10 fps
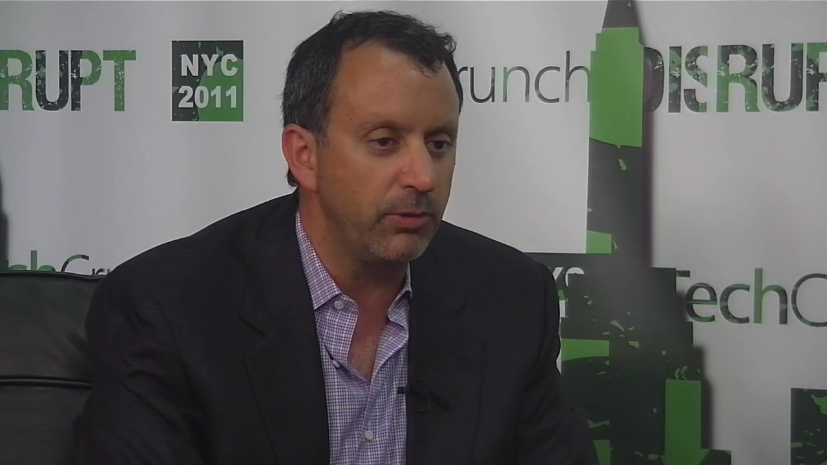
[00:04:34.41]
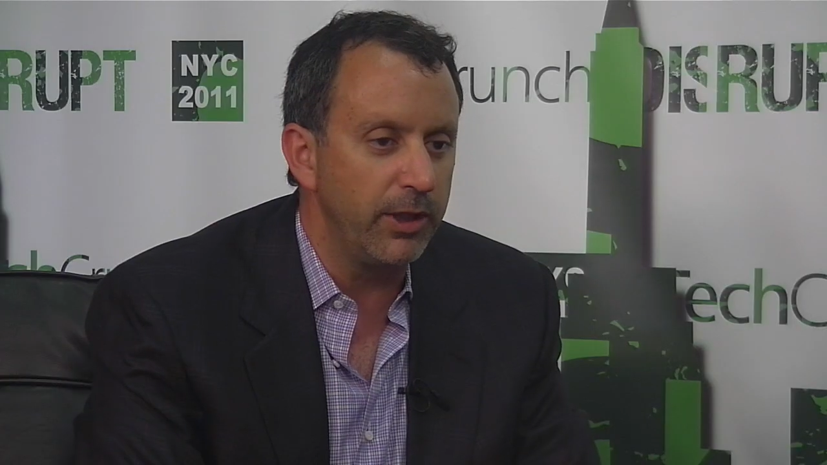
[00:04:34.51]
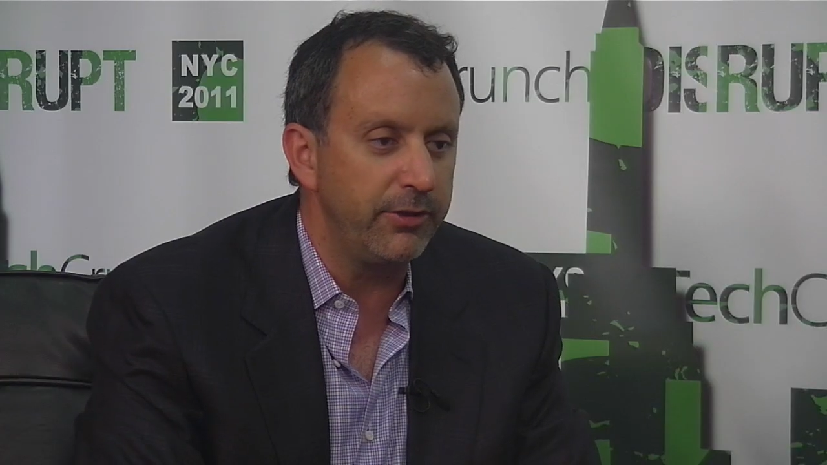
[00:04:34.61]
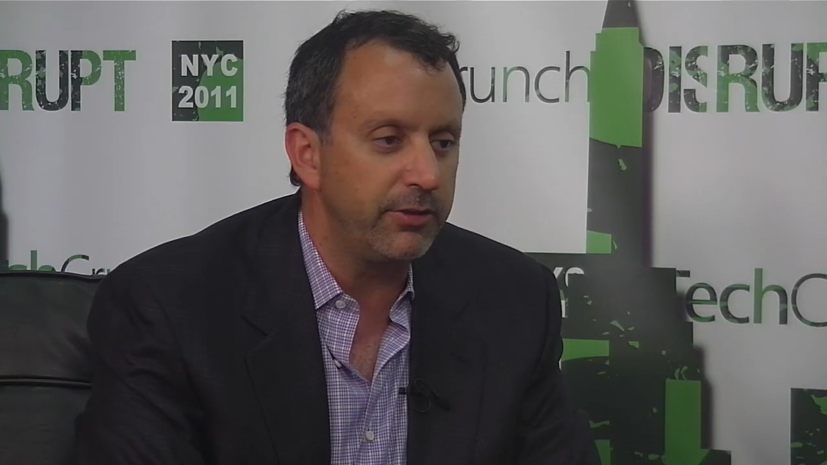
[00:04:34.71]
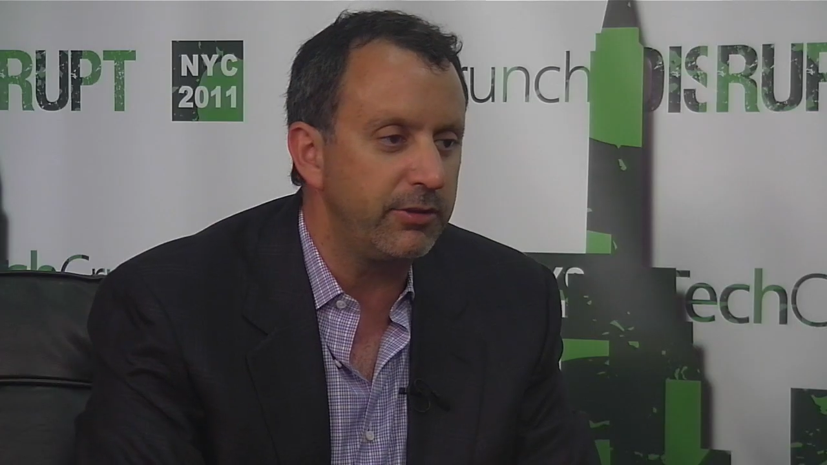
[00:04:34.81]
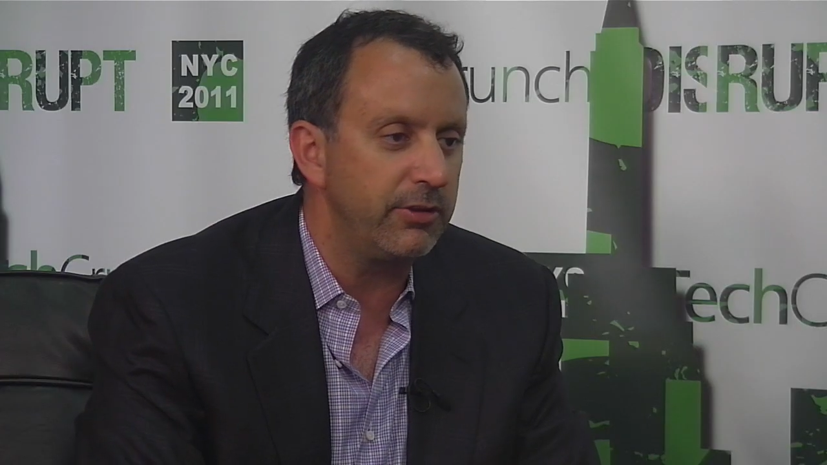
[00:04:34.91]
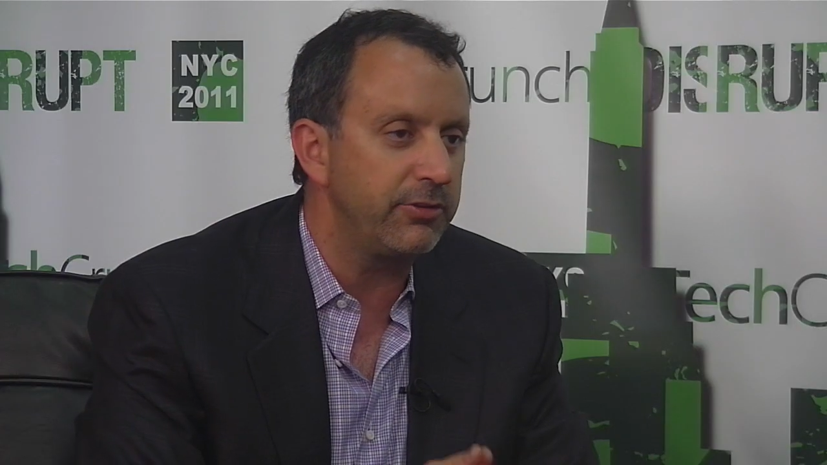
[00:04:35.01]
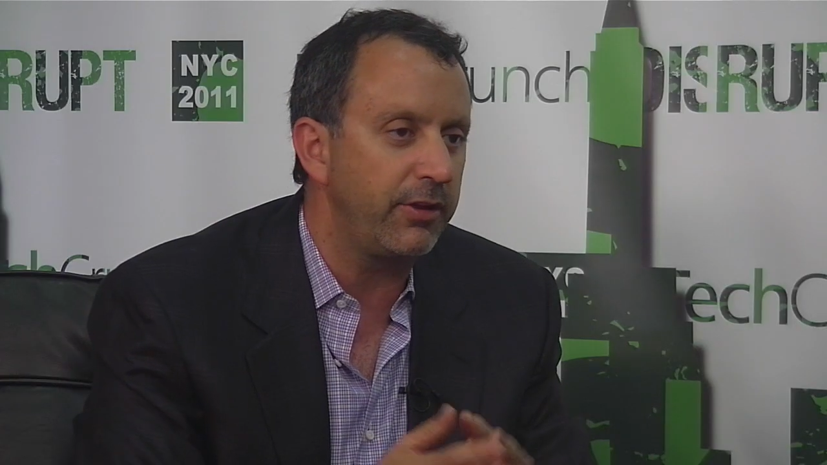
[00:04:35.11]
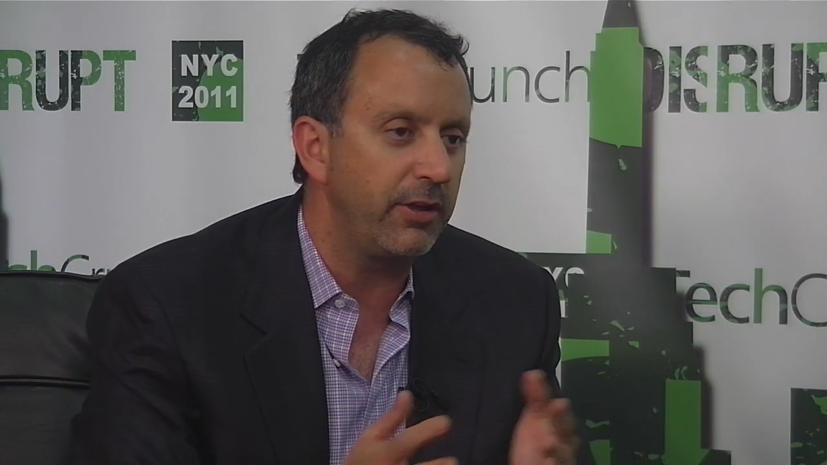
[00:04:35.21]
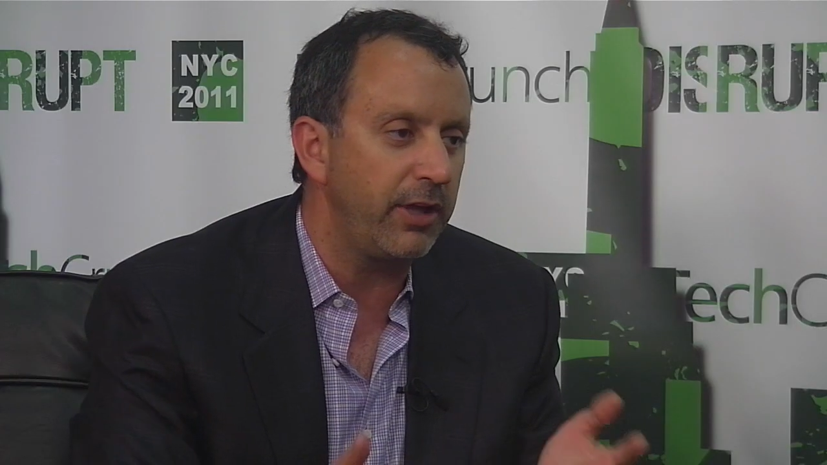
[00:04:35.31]
will end in
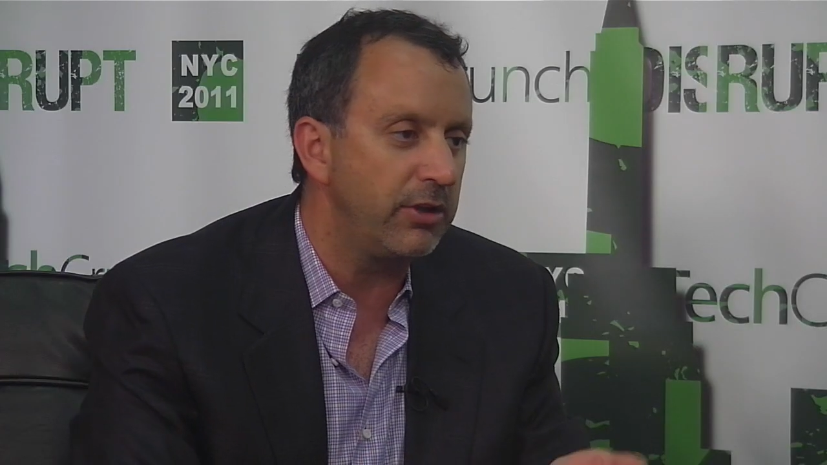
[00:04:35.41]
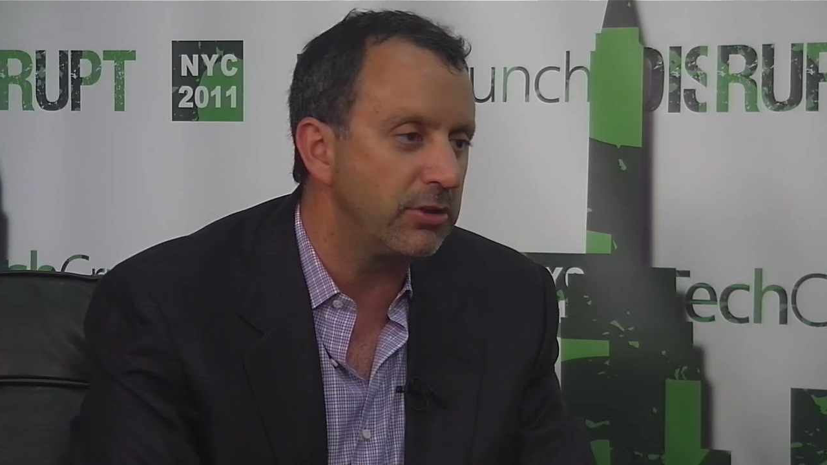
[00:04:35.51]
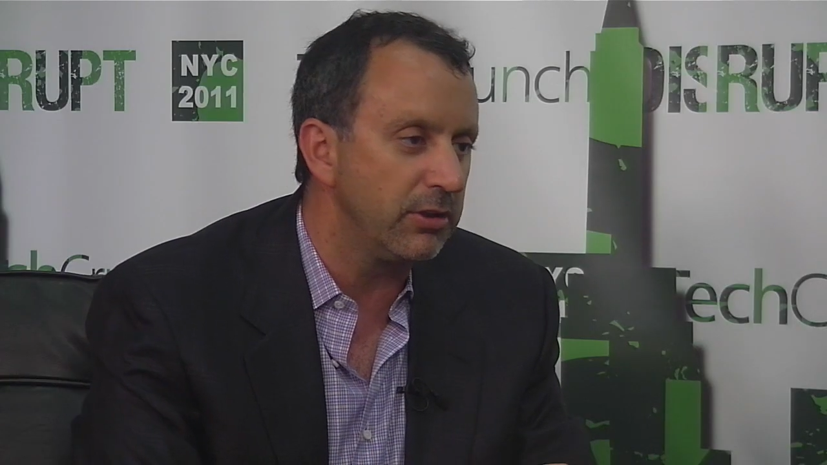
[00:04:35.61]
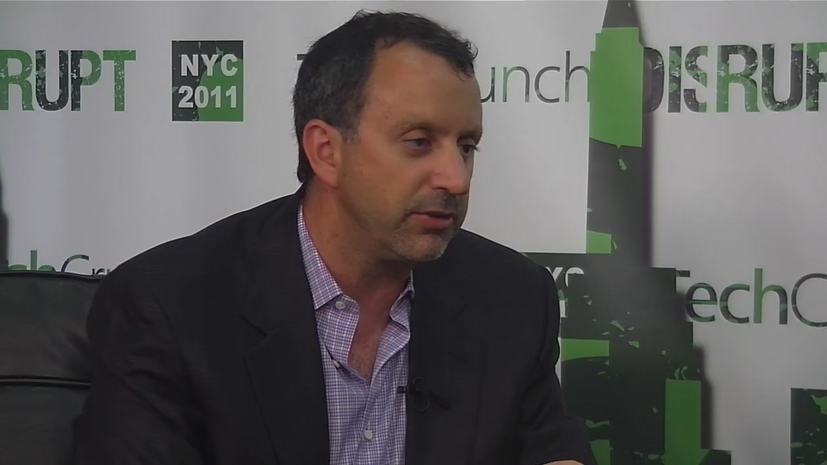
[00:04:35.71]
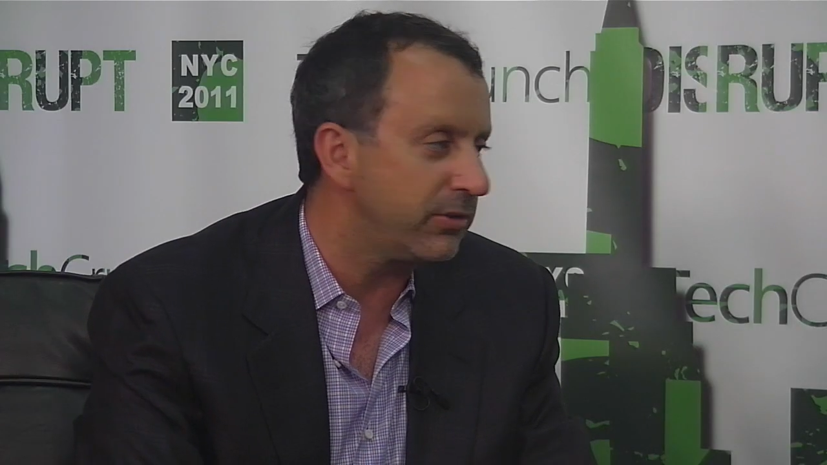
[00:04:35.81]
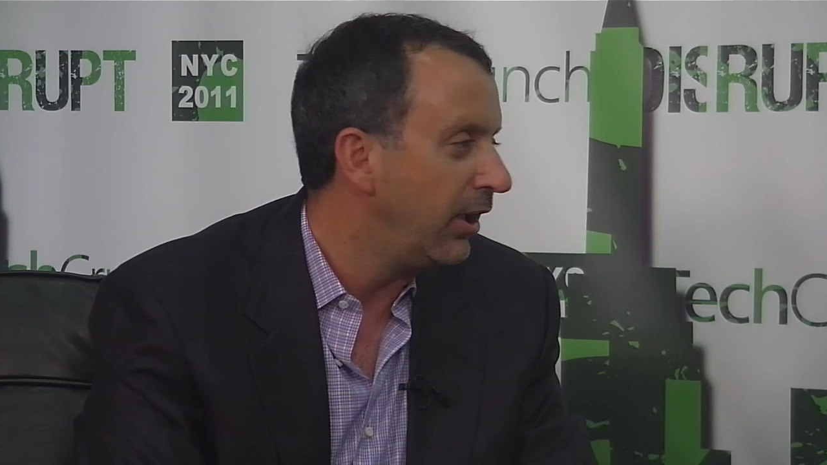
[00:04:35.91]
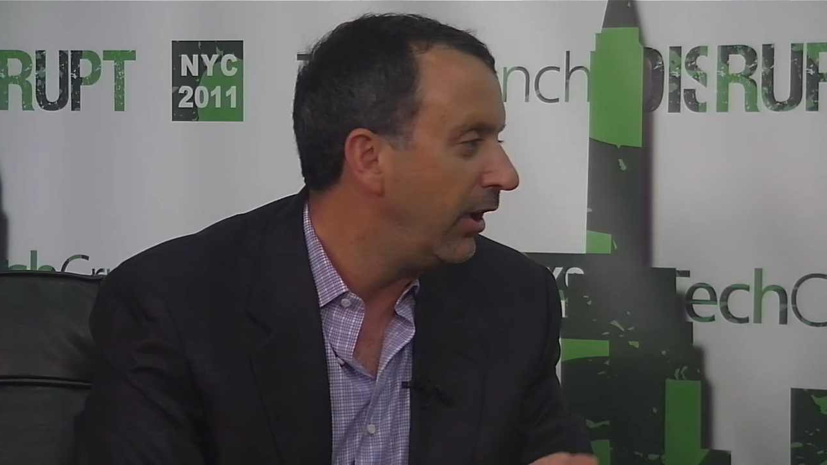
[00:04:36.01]
tears. I think AngelList